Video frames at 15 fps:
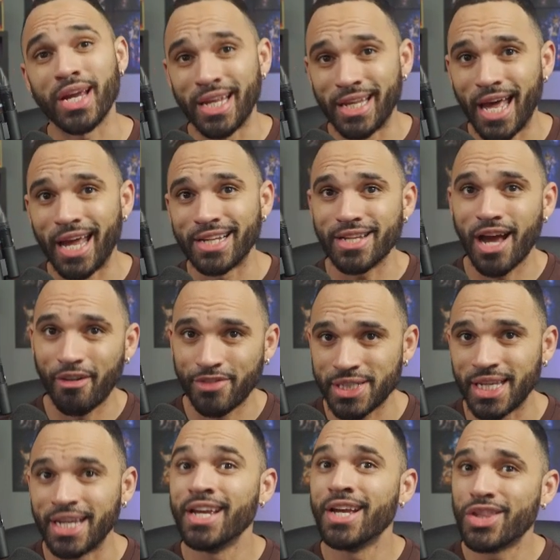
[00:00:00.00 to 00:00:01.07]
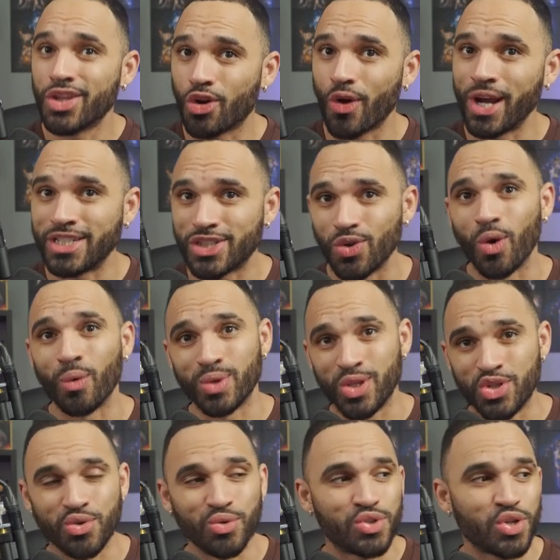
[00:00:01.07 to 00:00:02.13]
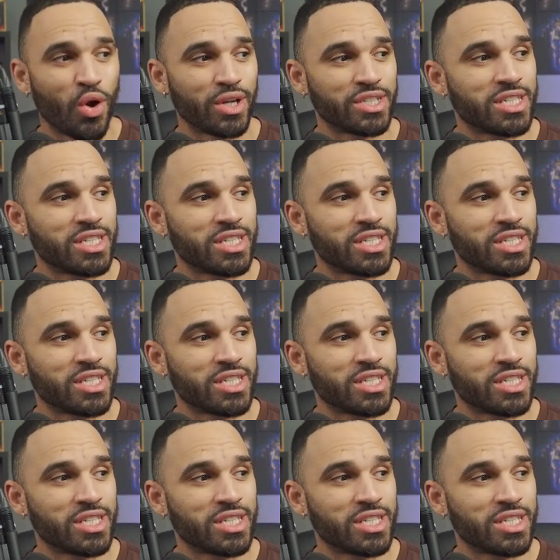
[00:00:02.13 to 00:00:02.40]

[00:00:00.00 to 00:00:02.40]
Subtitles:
and that is obviously the great sword with the true charge